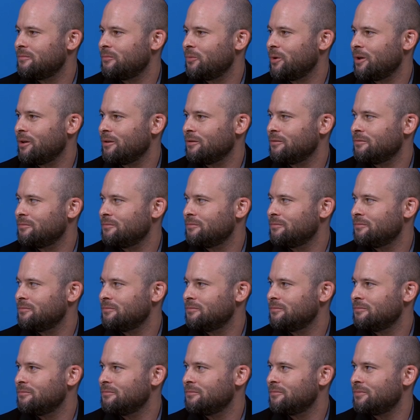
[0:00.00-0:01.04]
Well,
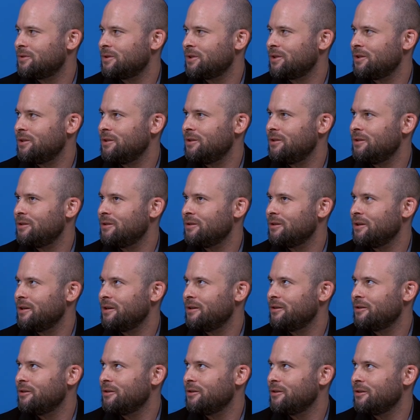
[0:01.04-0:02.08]
see you
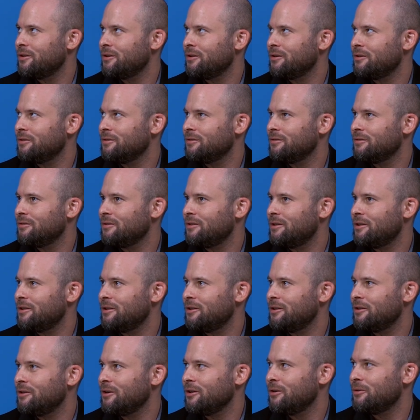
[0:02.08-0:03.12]
later.
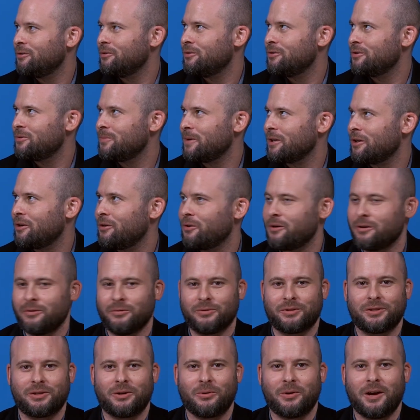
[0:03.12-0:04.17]
There goes my
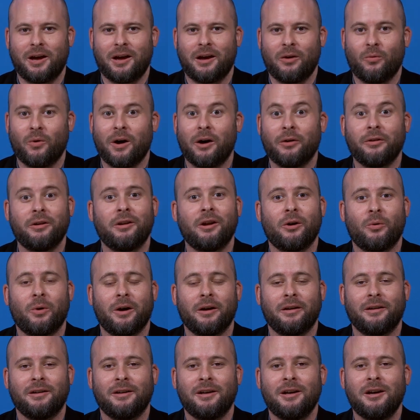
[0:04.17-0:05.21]
co-host. Okay. Well, you know
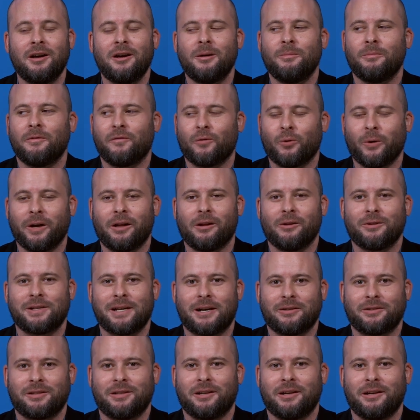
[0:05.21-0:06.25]
what? Before we close
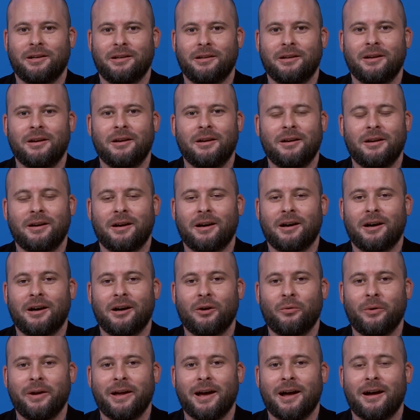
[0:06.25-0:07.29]
out tonight. Uh,
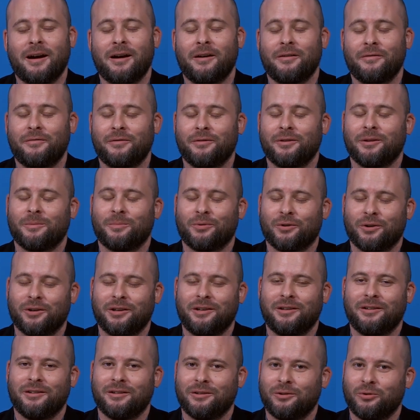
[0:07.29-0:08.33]
we have a
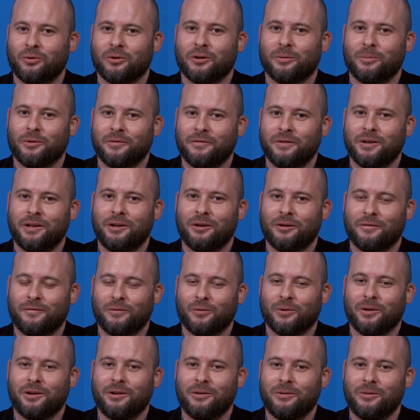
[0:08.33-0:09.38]
pretty adorable video
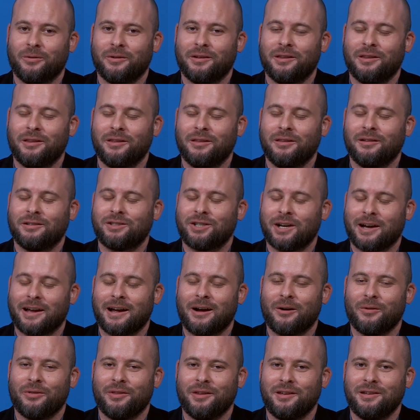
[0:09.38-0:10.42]
for you. Check
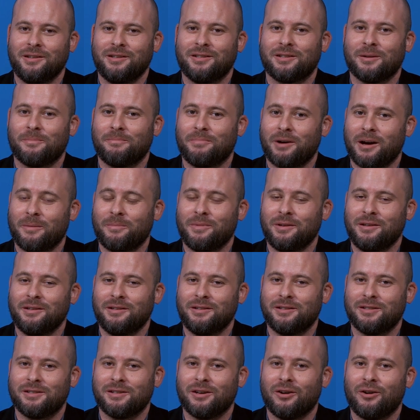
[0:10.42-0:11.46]
out these
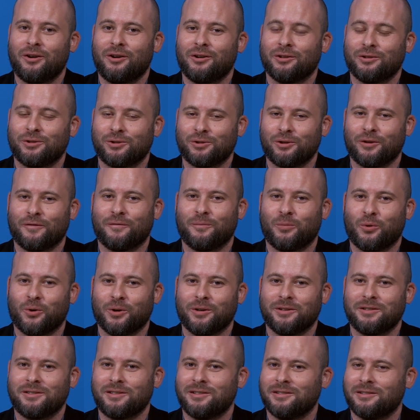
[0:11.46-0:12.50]
puppies on
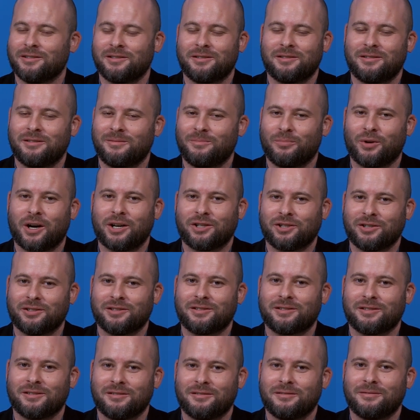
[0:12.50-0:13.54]
surfboards. It's
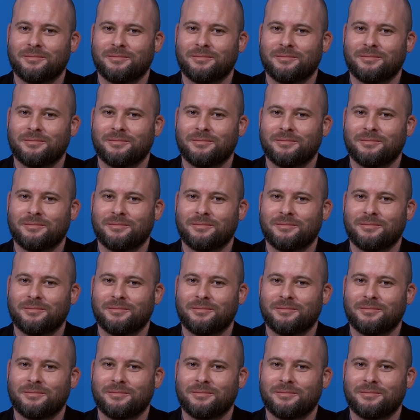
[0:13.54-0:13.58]
precious.